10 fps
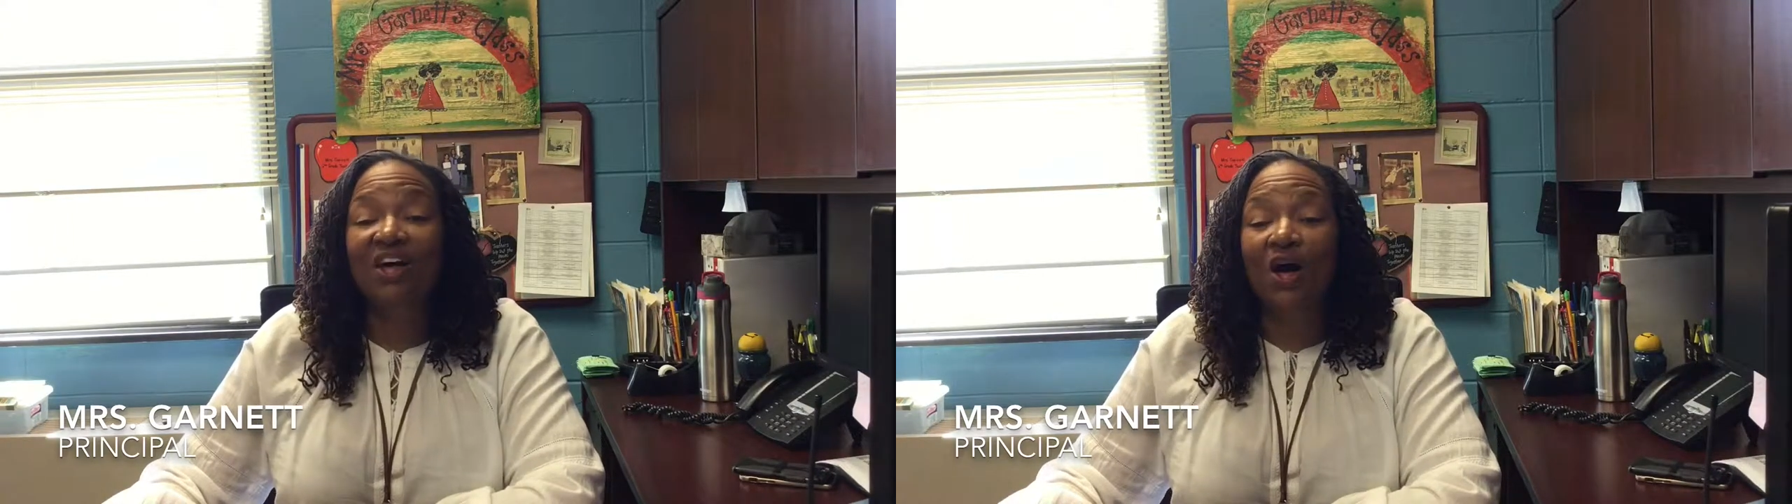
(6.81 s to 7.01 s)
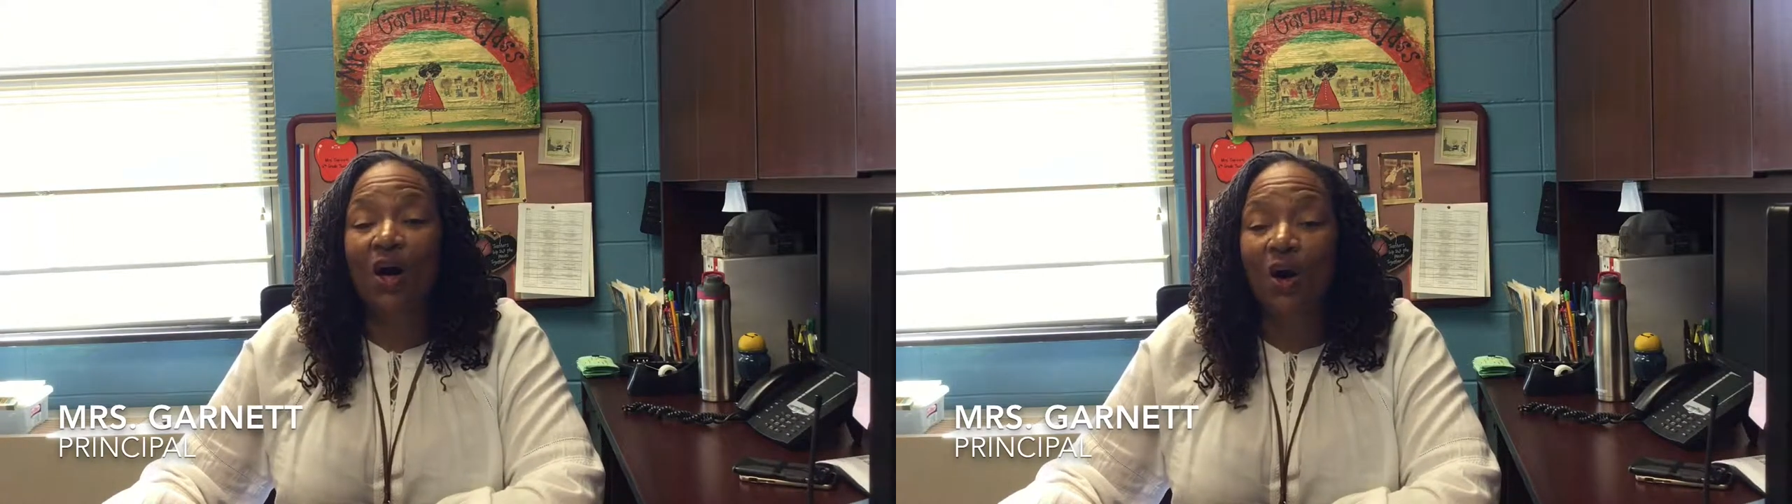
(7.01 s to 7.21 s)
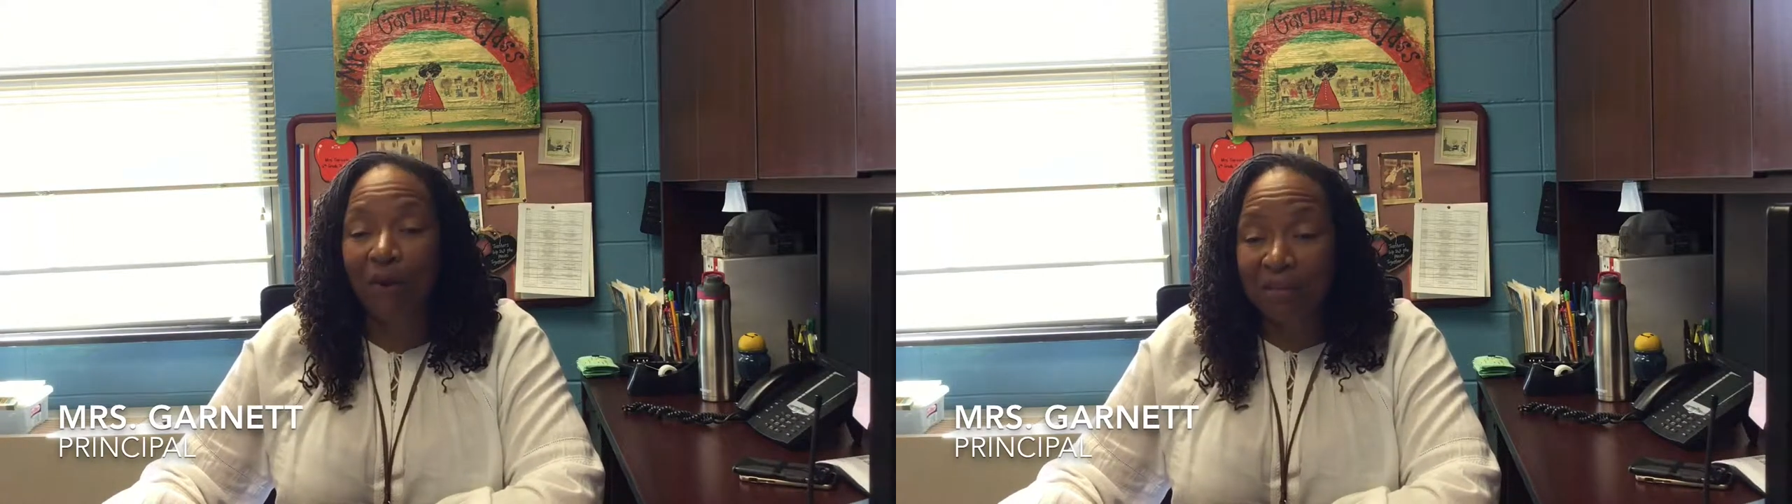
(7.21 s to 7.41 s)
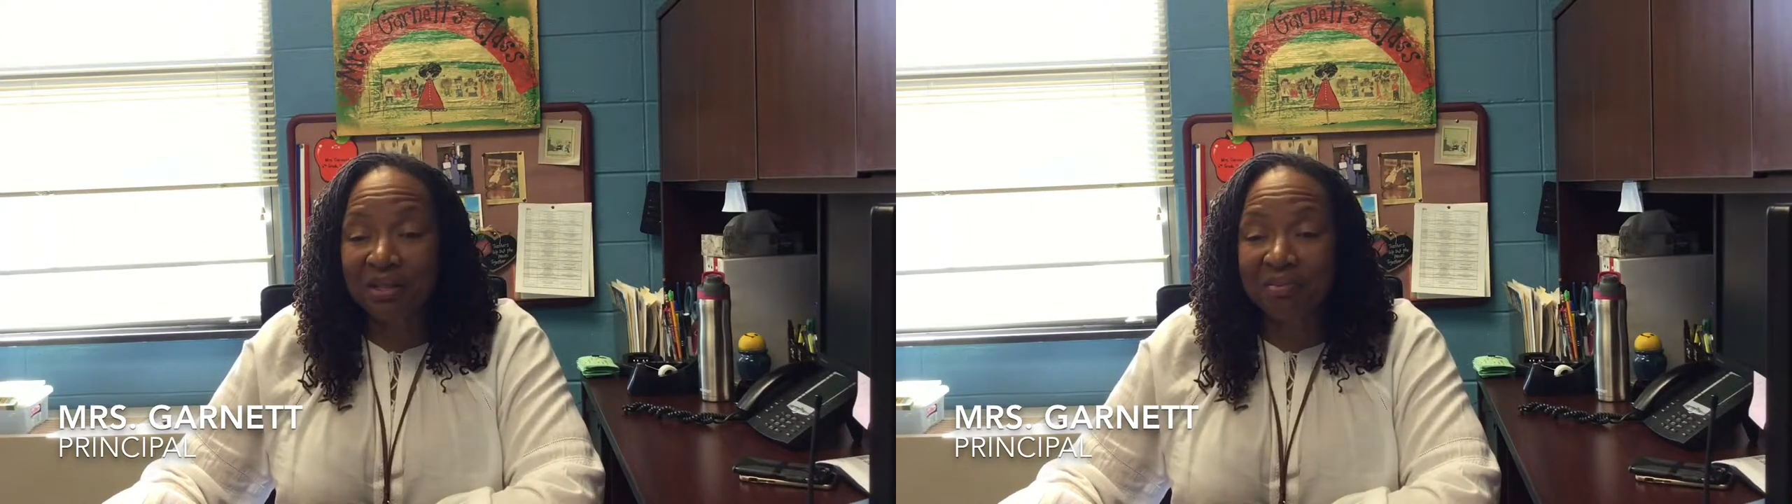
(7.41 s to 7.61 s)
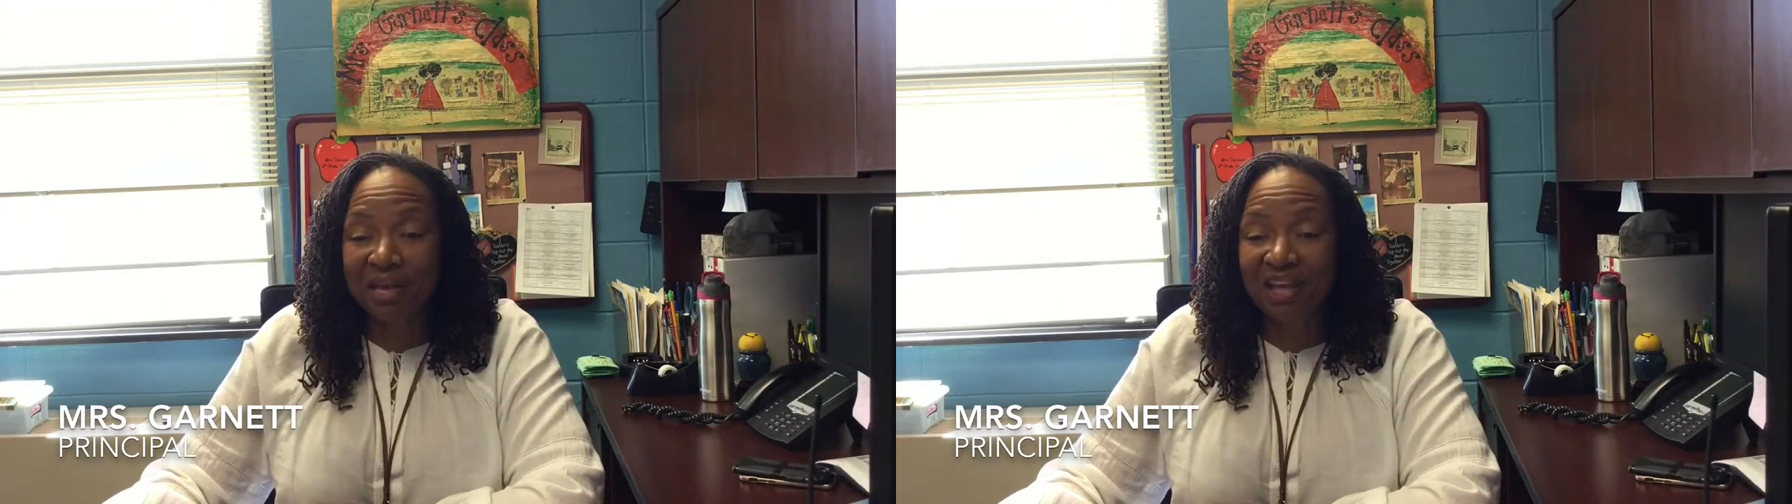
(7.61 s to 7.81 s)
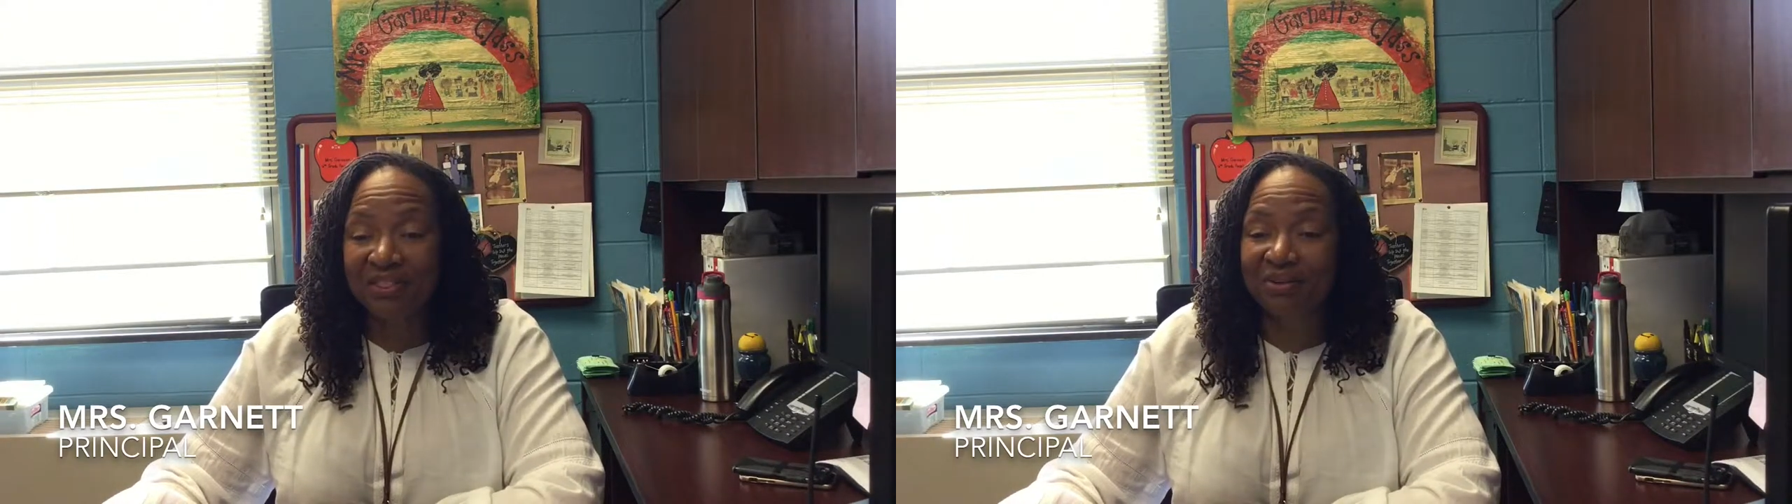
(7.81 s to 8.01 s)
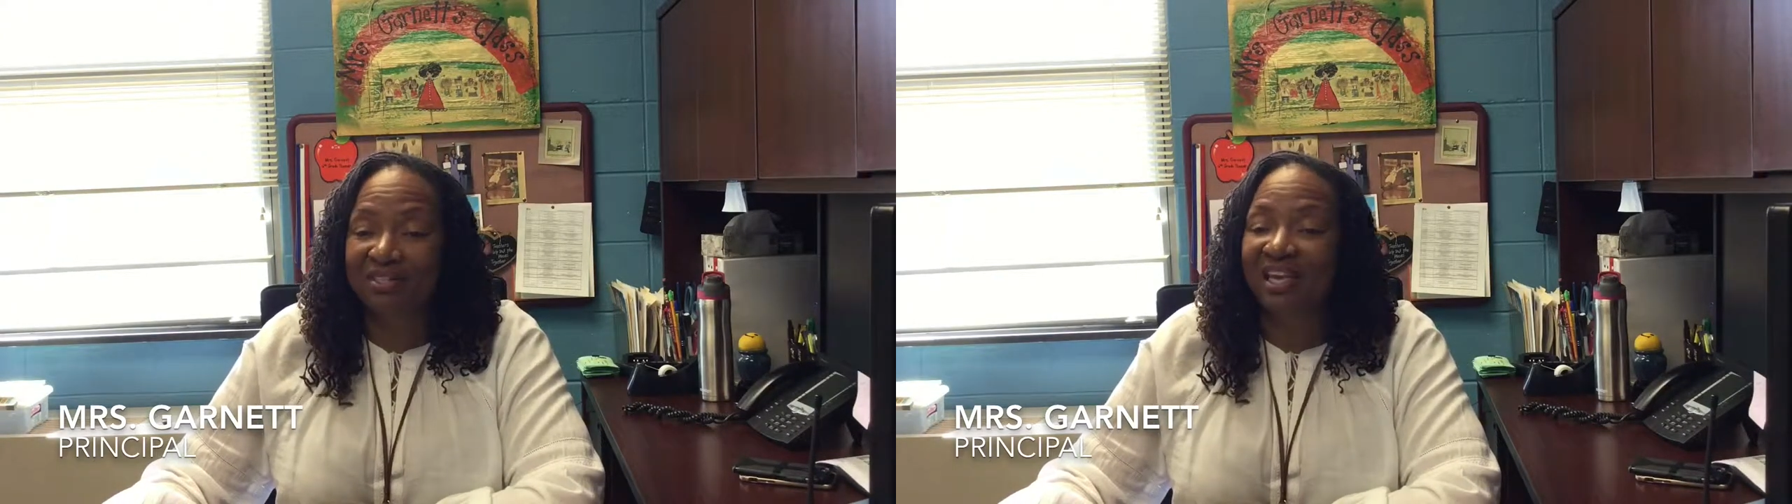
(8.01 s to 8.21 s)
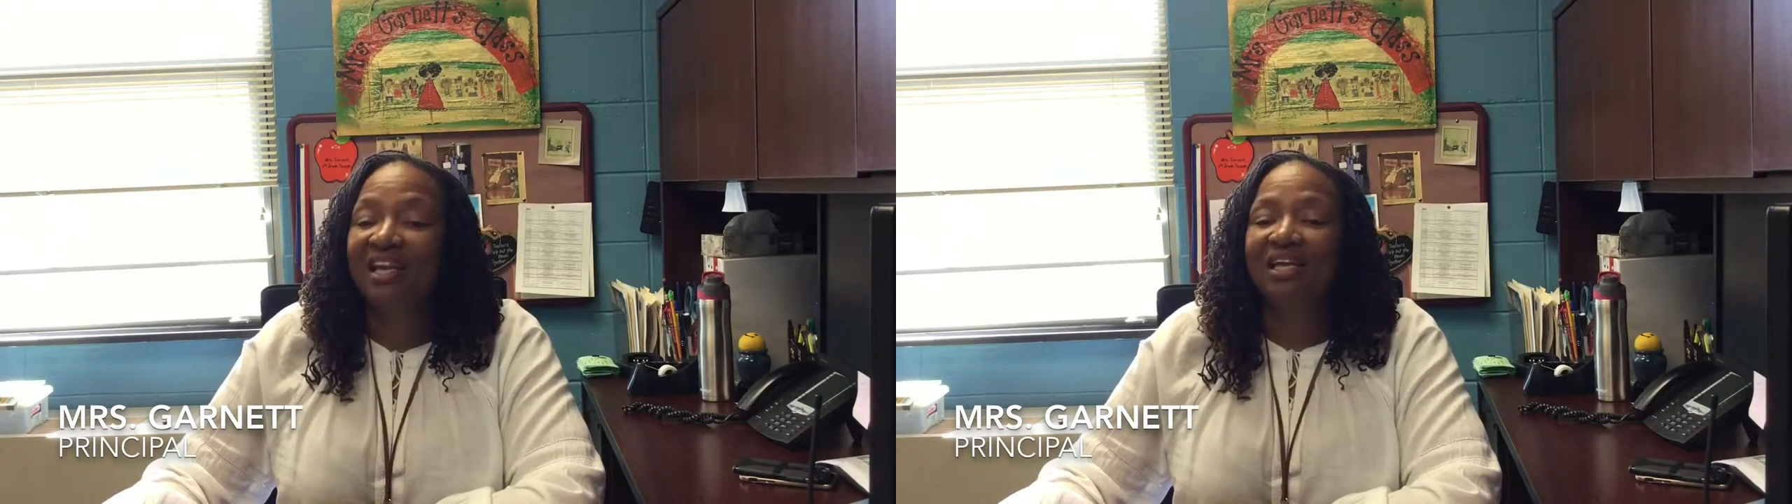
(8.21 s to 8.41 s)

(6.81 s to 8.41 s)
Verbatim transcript: the home of the Panthers,